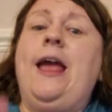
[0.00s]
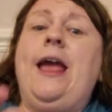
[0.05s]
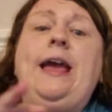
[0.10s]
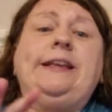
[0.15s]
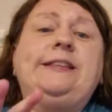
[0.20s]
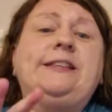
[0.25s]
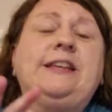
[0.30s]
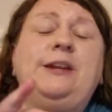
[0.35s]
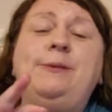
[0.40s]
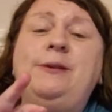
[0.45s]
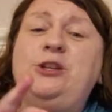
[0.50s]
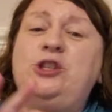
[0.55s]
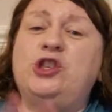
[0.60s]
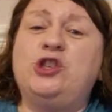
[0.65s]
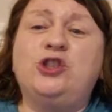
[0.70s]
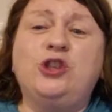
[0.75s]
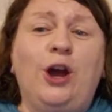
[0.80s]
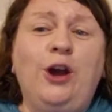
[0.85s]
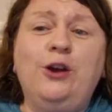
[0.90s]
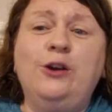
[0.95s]
It's going to be
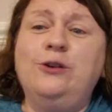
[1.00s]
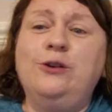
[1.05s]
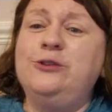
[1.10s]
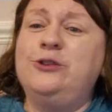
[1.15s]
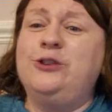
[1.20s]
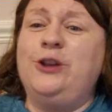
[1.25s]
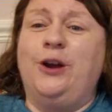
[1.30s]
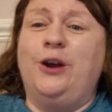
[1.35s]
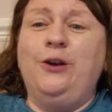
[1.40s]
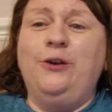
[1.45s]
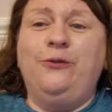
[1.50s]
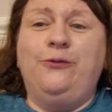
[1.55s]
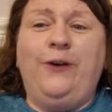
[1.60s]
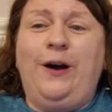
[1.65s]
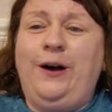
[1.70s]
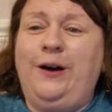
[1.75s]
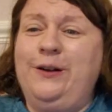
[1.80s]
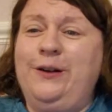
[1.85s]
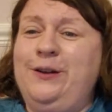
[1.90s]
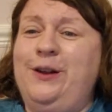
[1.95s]
so
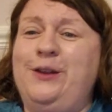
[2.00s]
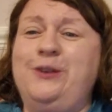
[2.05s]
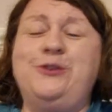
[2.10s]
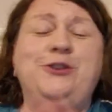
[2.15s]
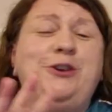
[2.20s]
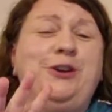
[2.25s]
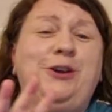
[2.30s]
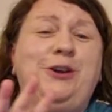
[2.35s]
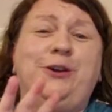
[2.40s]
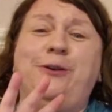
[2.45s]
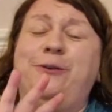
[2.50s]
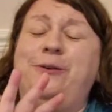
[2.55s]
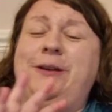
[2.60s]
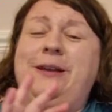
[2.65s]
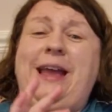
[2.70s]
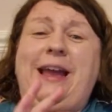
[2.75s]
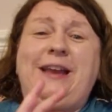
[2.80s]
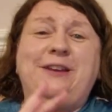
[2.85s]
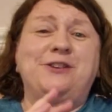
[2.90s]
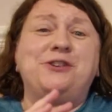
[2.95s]
fun to
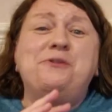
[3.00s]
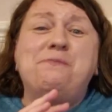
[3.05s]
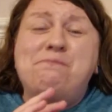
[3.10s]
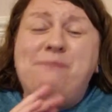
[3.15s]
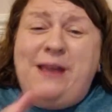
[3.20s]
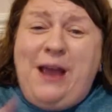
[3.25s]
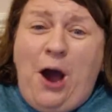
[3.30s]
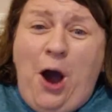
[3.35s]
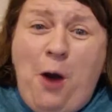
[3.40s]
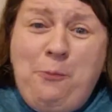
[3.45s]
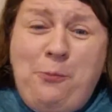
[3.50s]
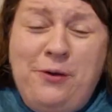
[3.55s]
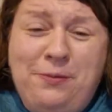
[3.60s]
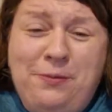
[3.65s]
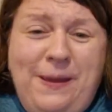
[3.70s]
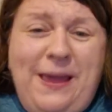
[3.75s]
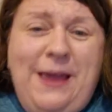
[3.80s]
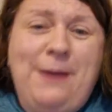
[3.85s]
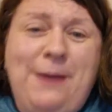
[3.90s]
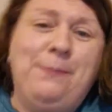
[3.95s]
get to meet up
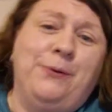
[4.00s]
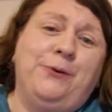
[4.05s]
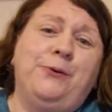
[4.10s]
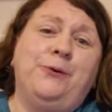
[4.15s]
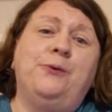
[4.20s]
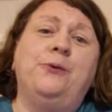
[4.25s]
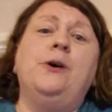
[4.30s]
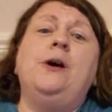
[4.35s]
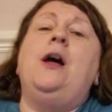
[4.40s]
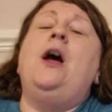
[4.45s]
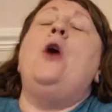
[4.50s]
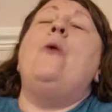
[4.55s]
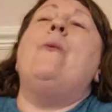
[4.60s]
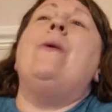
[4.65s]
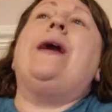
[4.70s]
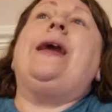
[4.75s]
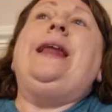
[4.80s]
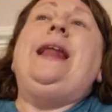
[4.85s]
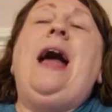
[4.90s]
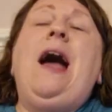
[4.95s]
with people.
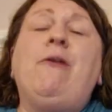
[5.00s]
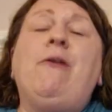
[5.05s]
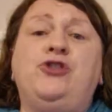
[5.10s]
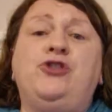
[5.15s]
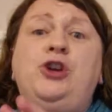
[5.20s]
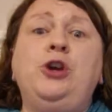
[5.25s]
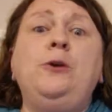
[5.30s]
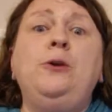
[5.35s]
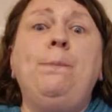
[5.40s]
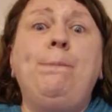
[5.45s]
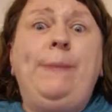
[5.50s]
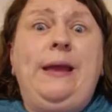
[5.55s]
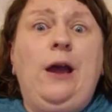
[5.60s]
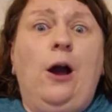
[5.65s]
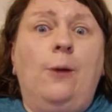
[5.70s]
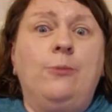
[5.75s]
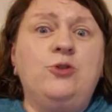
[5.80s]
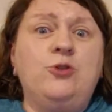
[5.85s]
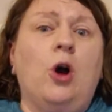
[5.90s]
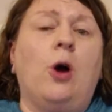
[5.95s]
We're going to have 2
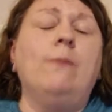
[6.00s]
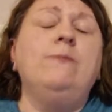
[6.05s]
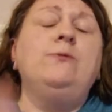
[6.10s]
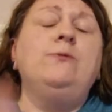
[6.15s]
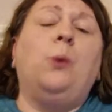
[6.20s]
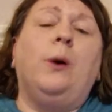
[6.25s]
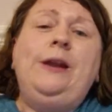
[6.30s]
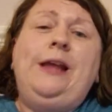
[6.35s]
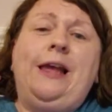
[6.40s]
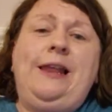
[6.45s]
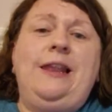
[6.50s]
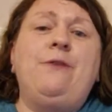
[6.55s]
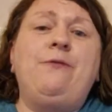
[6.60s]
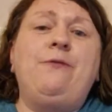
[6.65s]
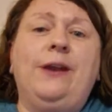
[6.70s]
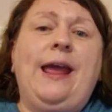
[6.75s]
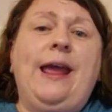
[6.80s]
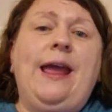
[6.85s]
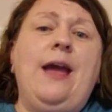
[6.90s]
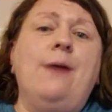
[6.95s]
meetup times, one at
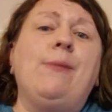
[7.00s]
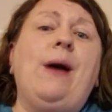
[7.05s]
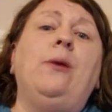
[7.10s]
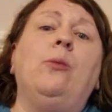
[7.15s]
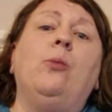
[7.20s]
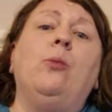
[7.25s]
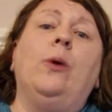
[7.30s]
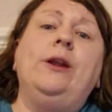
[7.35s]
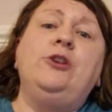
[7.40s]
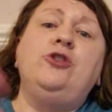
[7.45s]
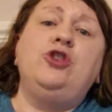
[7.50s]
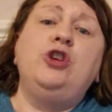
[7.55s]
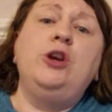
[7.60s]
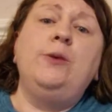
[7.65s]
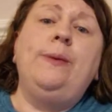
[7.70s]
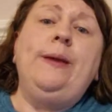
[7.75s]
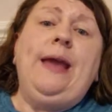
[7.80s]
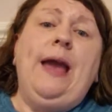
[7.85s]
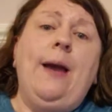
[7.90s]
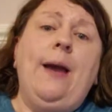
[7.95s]
11 AM and one at 2
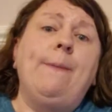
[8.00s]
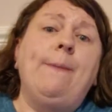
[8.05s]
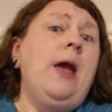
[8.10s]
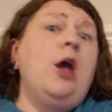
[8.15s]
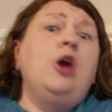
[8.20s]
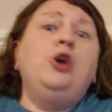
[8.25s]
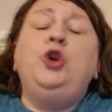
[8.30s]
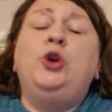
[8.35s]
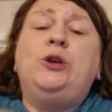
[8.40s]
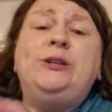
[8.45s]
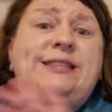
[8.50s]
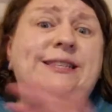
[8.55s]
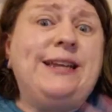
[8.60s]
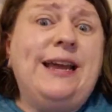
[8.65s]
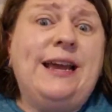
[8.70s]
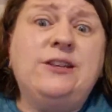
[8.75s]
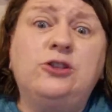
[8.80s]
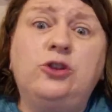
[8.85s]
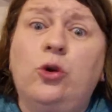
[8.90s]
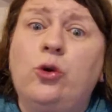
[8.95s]
PM. You can
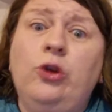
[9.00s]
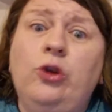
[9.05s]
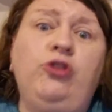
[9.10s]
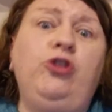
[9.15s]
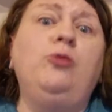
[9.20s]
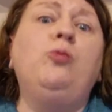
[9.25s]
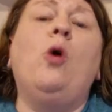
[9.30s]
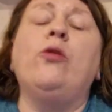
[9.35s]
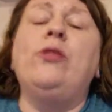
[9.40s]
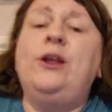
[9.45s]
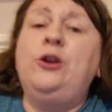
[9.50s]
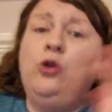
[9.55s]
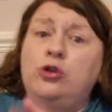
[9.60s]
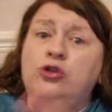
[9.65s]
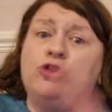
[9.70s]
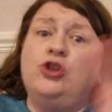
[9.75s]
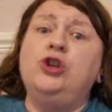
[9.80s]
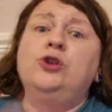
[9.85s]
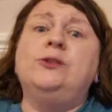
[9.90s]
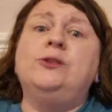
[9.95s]
stay as long as you want. They're
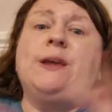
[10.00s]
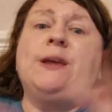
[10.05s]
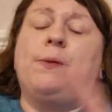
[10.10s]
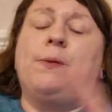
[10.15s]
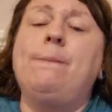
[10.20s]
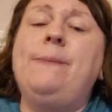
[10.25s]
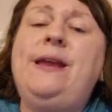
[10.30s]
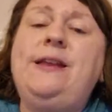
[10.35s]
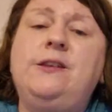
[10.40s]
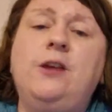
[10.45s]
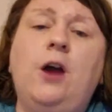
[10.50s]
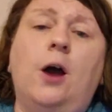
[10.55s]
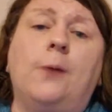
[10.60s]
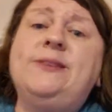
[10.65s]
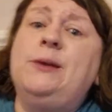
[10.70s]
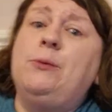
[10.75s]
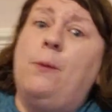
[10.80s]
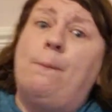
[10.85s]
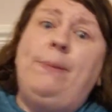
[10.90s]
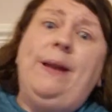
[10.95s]
not 2 separate meetups.
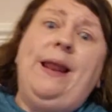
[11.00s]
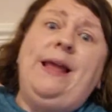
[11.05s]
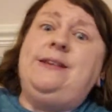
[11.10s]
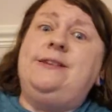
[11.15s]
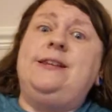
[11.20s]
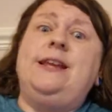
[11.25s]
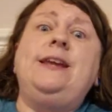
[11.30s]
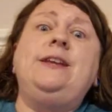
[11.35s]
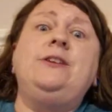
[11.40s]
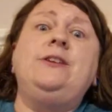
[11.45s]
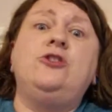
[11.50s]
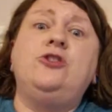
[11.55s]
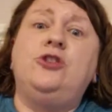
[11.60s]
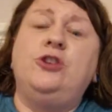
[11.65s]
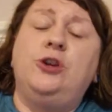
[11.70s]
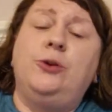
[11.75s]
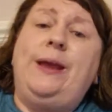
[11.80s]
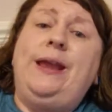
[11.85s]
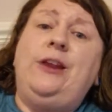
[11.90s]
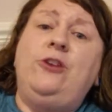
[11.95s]
They will blend
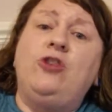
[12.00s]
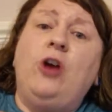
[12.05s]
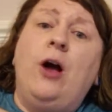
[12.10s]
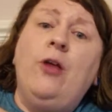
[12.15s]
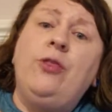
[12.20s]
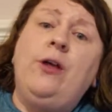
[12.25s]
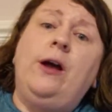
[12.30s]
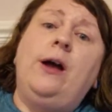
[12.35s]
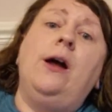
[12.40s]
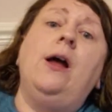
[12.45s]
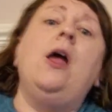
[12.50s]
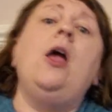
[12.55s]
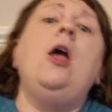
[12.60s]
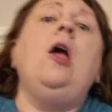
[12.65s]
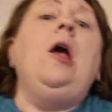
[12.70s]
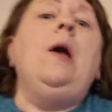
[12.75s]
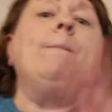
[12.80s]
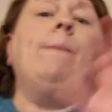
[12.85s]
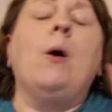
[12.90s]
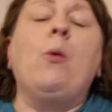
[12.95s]
into each other.
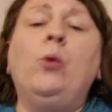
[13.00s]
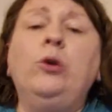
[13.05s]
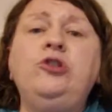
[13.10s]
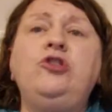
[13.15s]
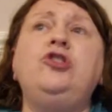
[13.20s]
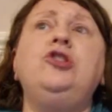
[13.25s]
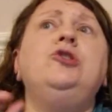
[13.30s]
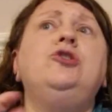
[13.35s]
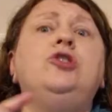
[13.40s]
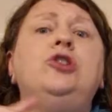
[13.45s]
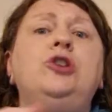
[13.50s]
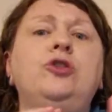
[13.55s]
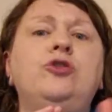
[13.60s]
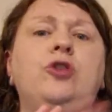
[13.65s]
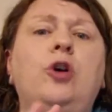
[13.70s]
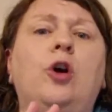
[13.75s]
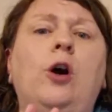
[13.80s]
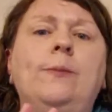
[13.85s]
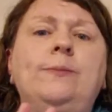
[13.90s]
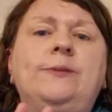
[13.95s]
But I wanted to do 2
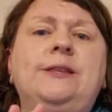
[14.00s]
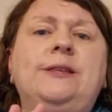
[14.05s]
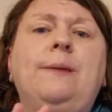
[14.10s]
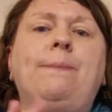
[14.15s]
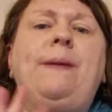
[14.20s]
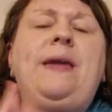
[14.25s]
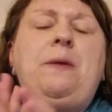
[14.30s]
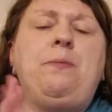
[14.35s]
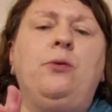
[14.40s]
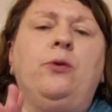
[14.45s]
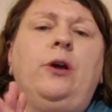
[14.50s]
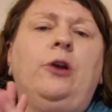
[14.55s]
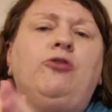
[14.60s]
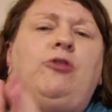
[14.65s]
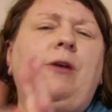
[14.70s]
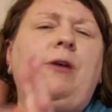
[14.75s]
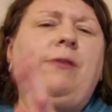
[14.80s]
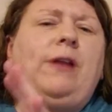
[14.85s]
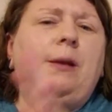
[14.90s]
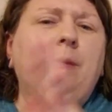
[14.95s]
times so that people that are
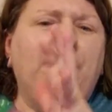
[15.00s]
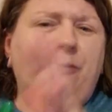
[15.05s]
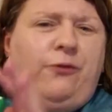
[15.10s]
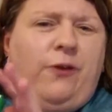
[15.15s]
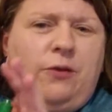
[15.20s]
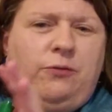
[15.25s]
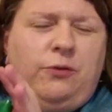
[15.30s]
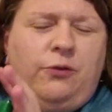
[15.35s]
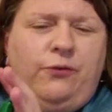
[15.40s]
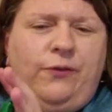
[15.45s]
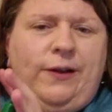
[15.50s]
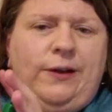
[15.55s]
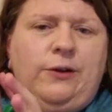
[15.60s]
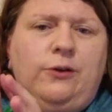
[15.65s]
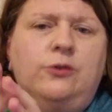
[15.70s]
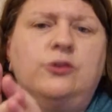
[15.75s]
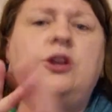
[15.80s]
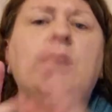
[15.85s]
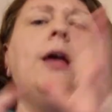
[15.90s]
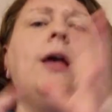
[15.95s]
travelling a bit further afield,